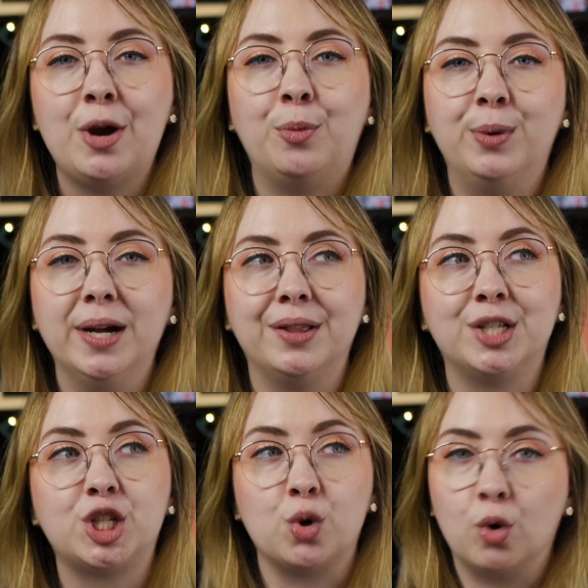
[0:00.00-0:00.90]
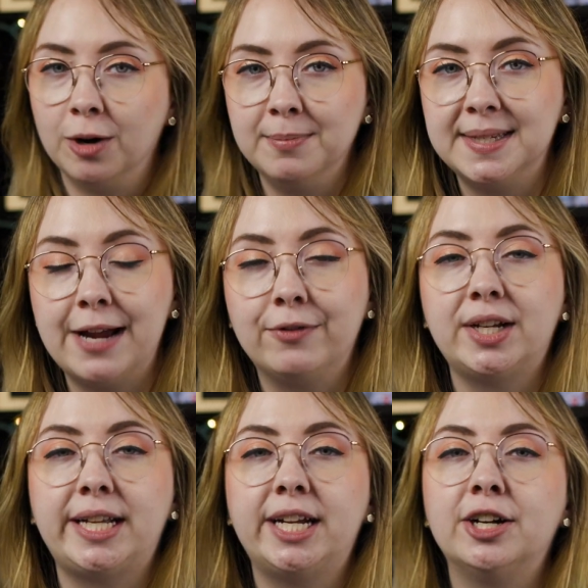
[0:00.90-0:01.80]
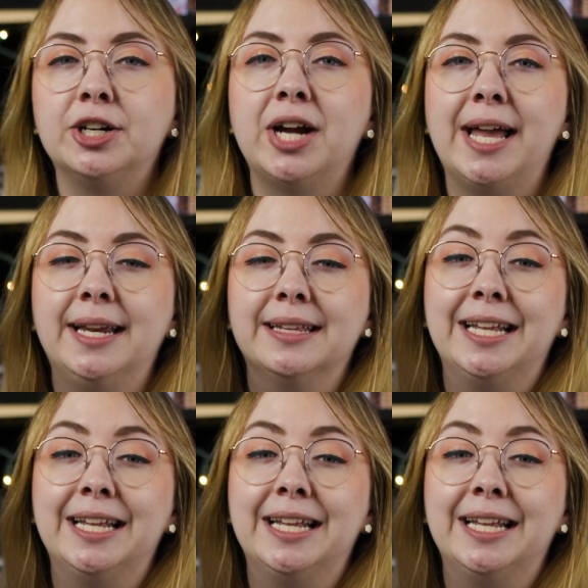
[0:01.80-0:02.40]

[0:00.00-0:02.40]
with storms every year, and it,